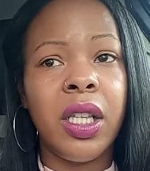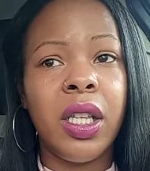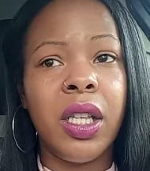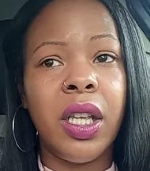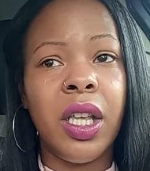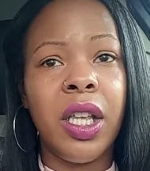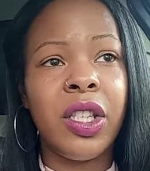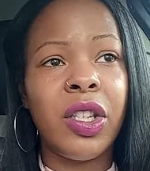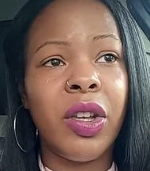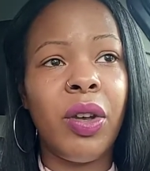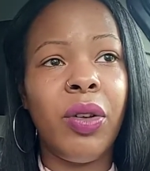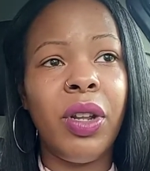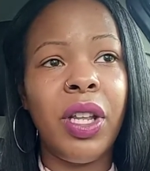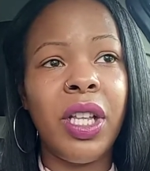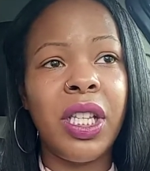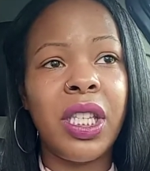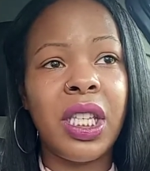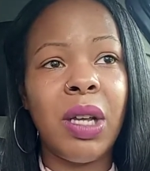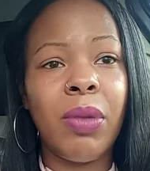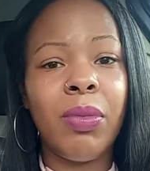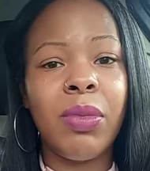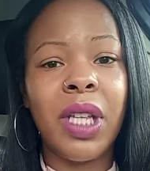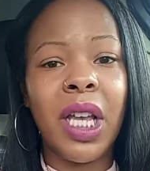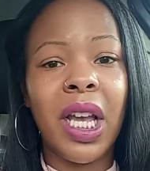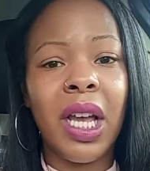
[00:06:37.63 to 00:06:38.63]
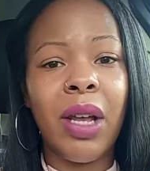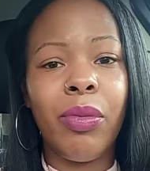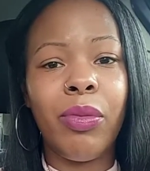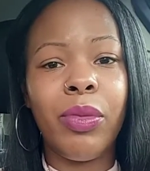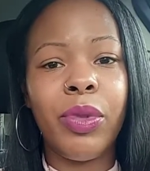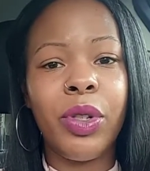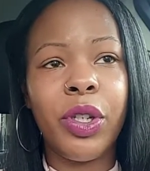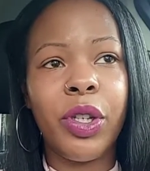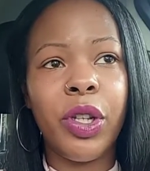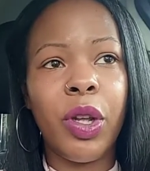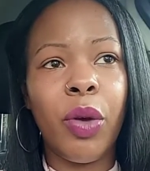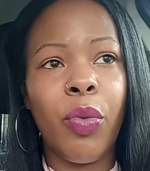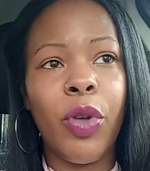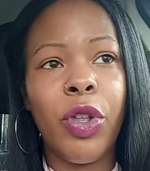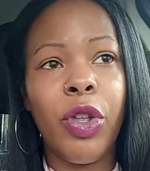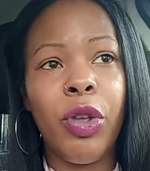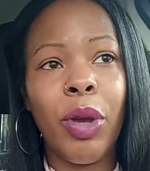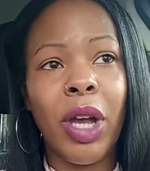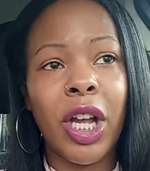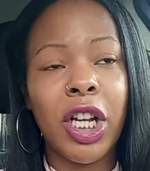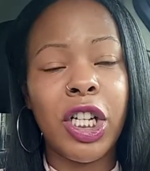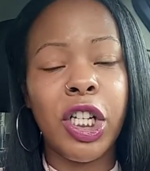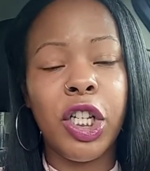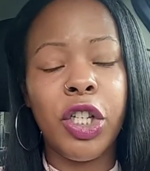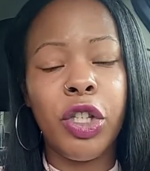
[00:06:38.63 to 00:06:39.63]
it's only sometimes, you know, when you
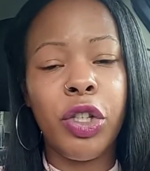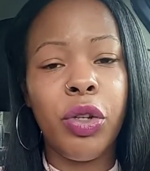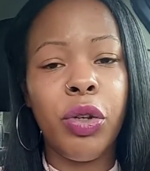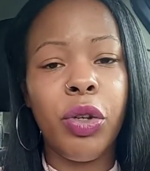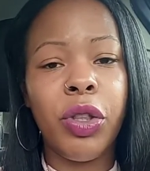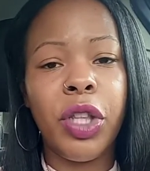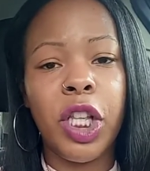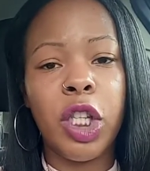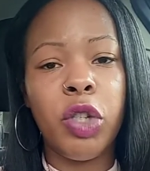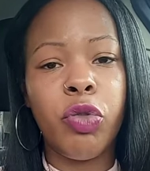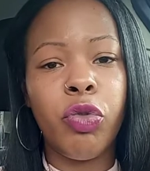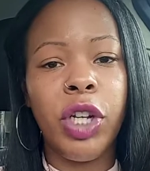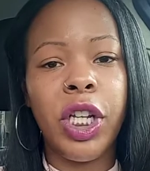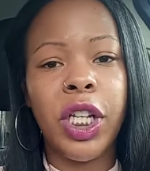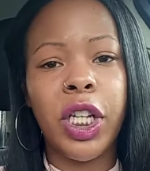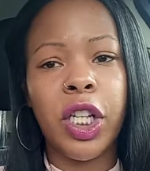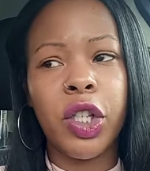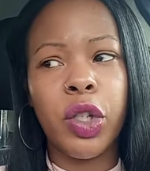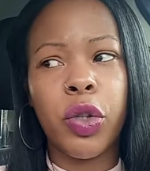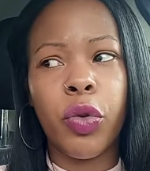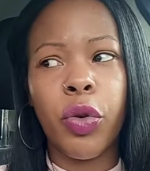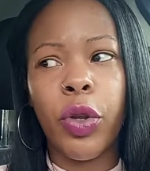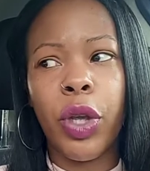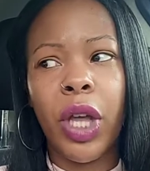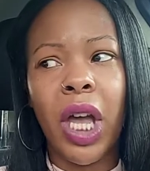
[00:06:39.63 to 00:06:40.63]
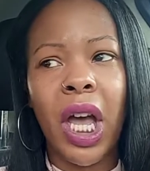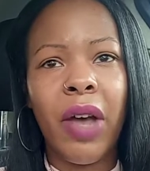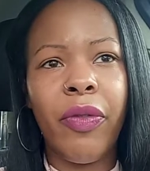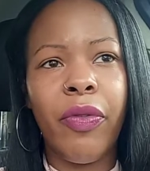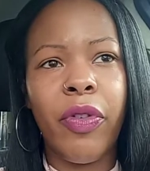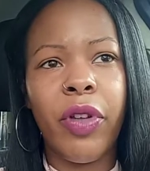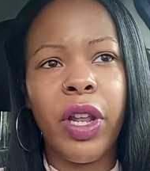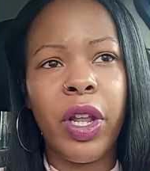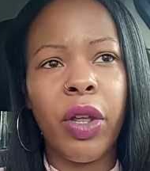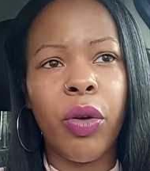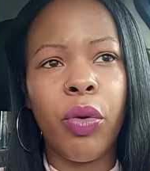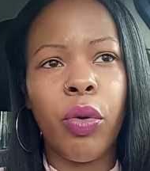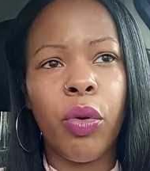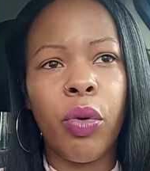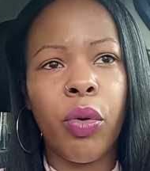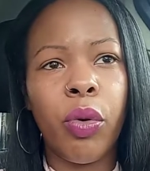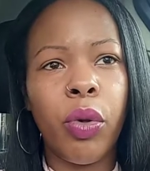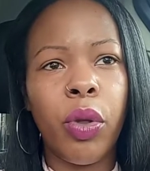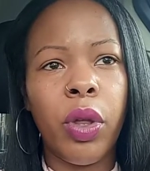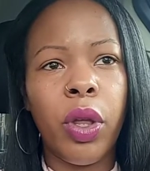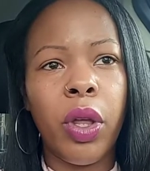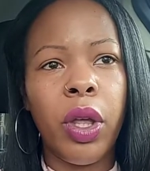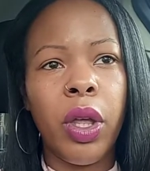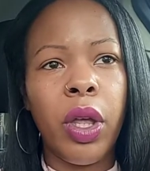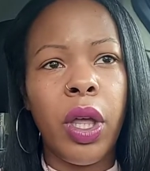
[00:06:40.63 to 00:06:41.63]
actually do these readings, or you have a little
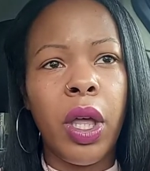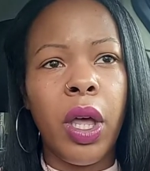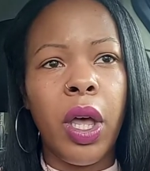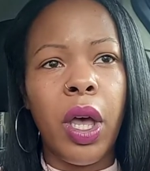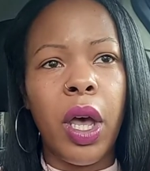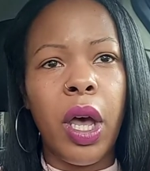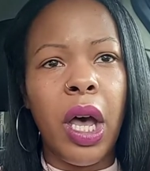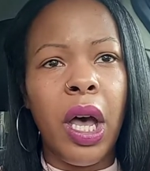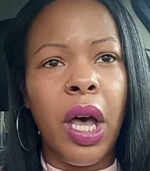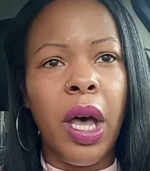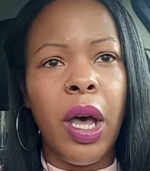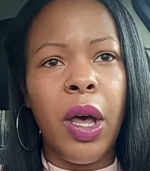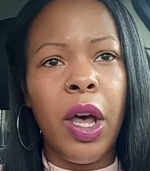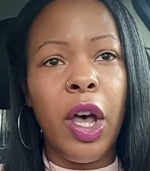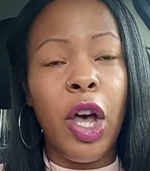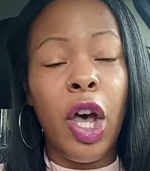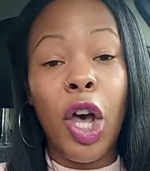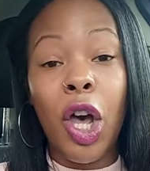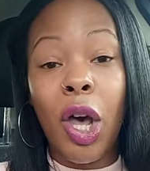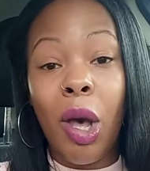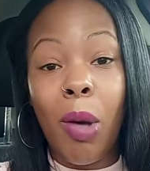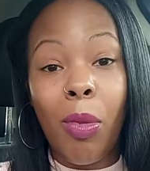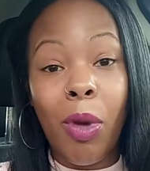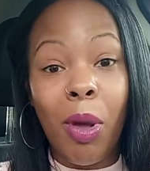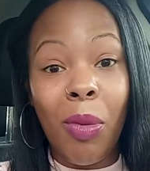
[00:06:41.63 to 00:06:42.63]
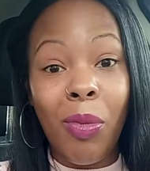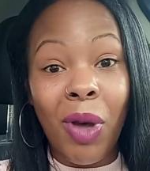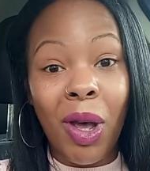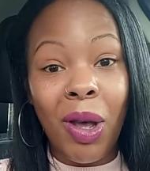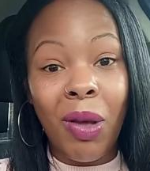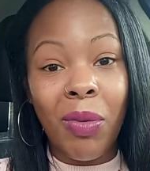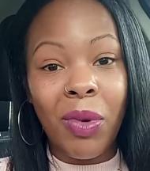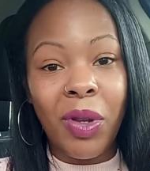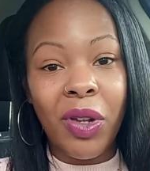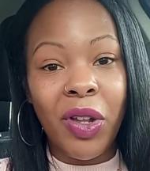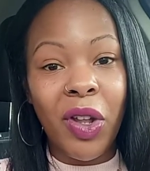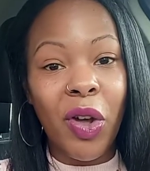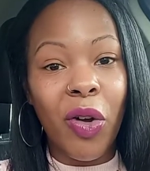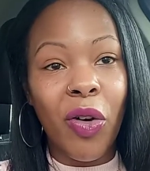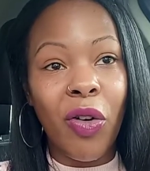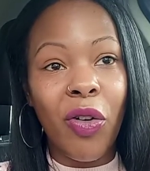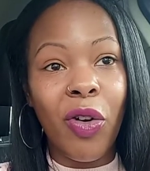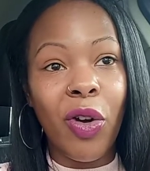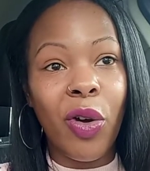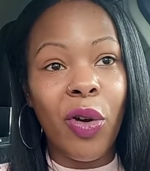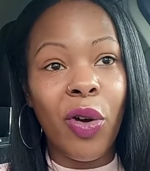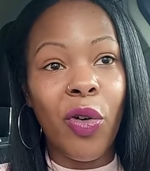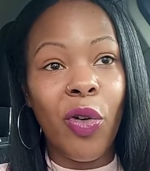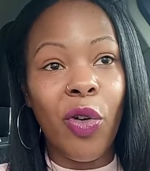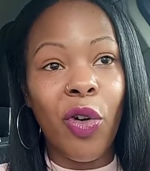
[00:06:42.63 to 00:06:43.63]
hermit moment
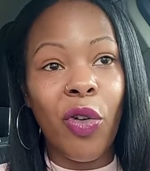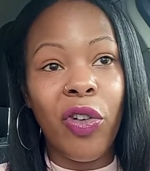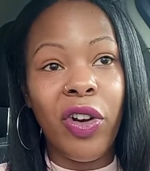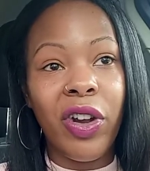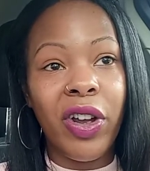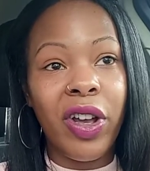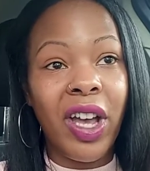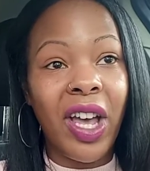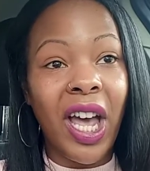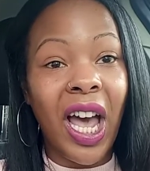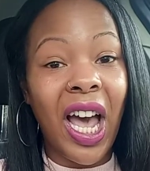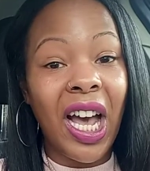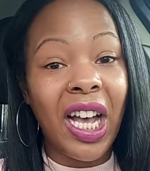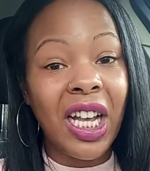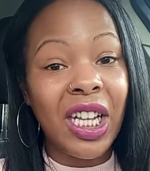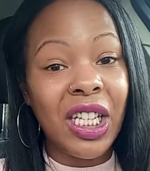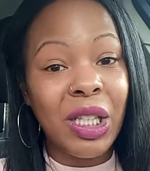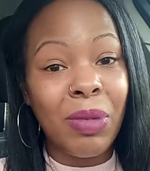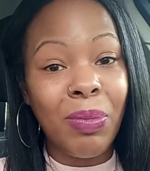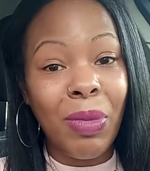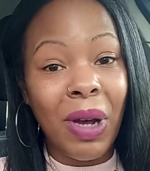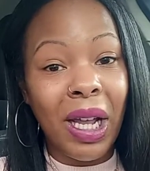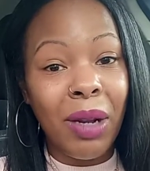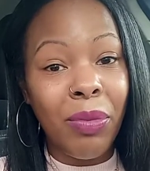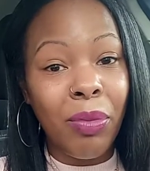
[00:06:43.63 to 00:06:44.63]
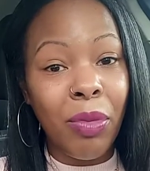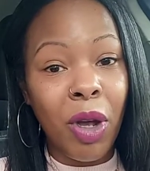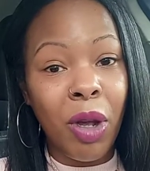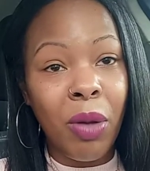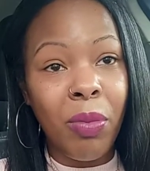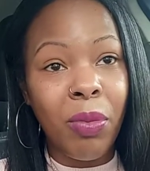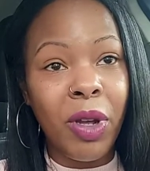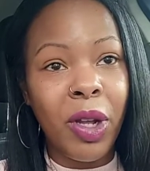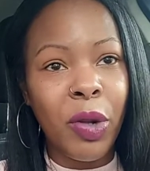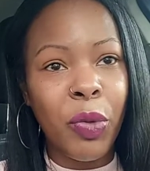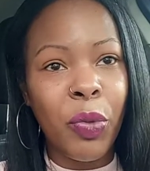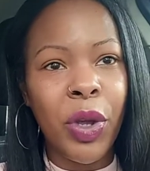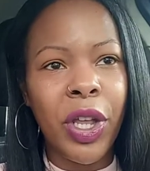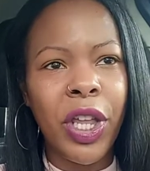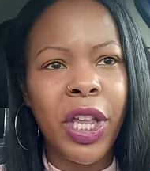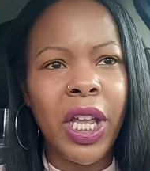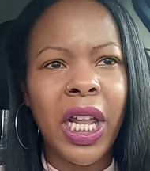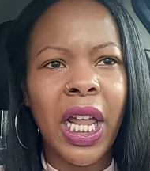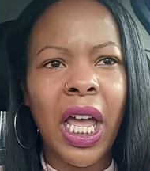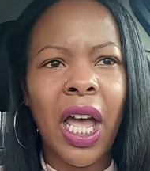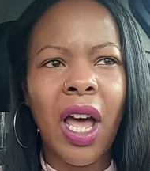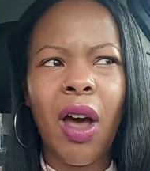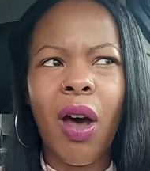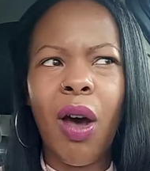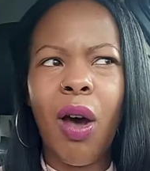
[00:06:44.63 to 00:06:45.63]
or a hanged man moment, where you're
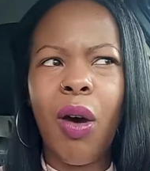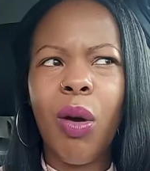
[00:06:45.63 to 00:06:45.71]
like,